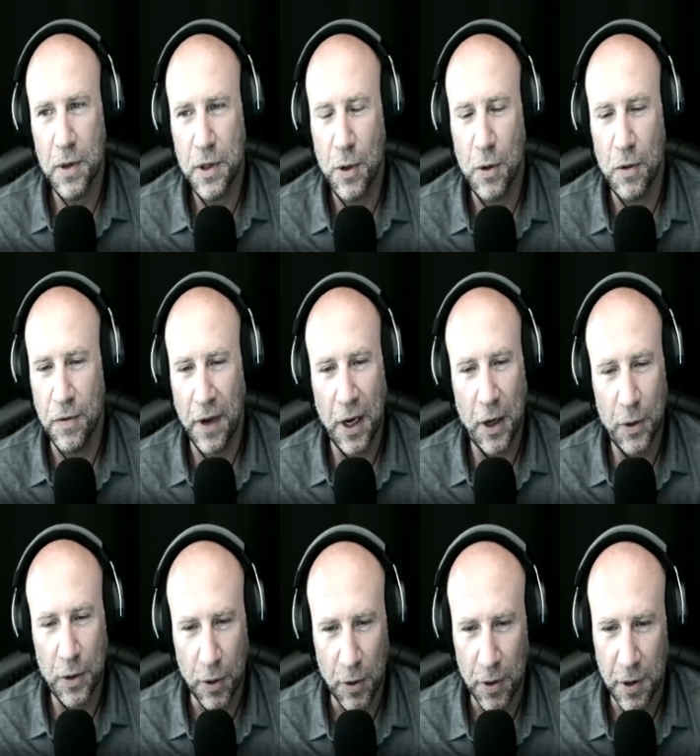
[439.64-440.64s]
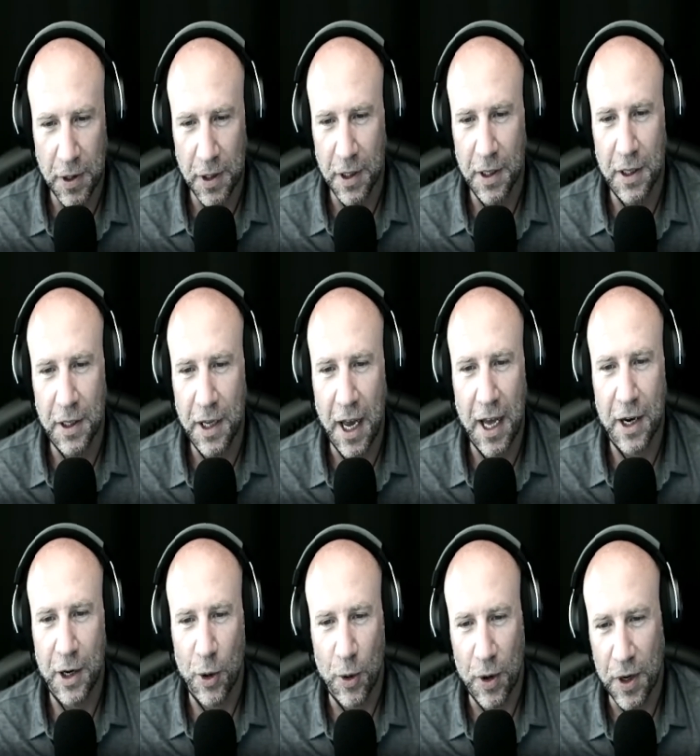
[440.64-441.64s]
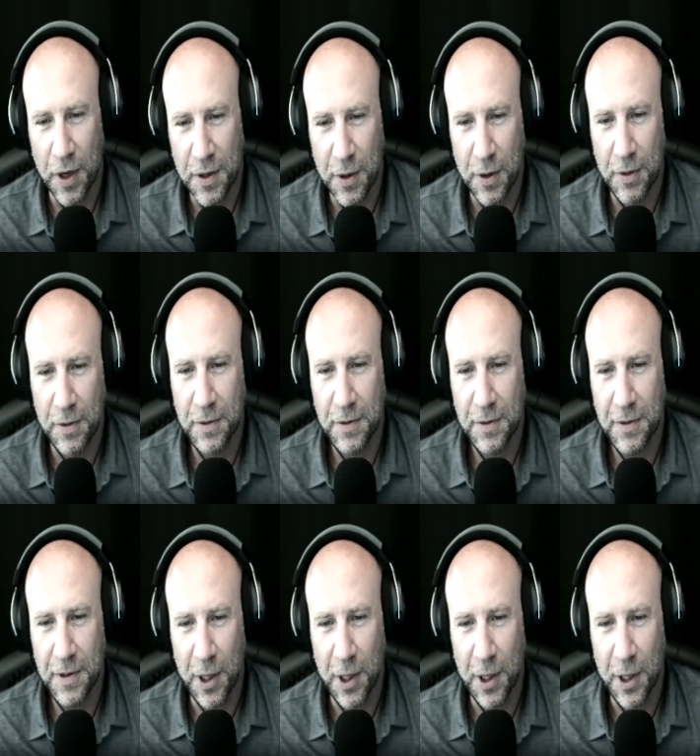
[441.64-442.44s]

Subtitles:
no founder in the categories of,